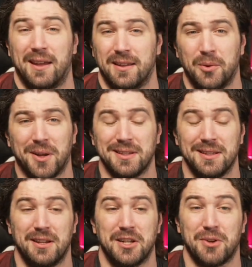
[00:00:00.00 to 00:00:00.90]
It wasn't
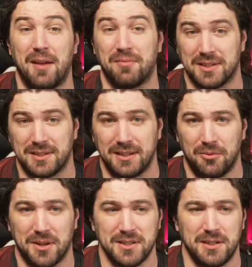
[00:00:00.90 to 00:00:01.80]
a travesty. It
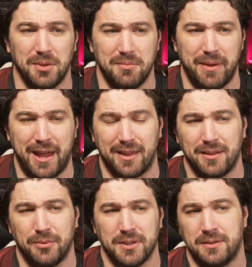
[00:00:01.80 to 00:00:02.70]
wasn't a bloodbath. It
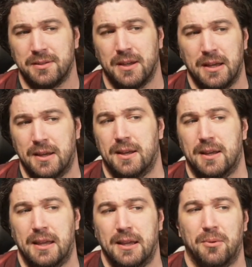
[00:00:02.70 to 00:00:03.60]
was.
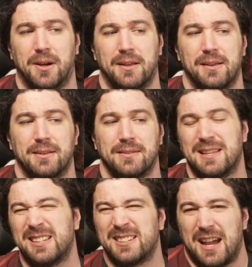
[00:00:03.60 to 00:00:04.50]
This
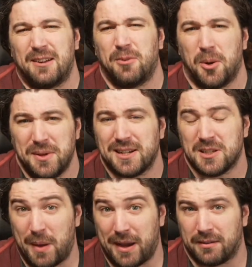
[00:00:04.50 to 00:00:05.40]
is kind of what we
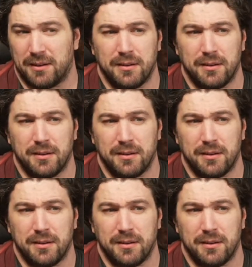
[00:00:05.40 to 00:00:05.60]
expected.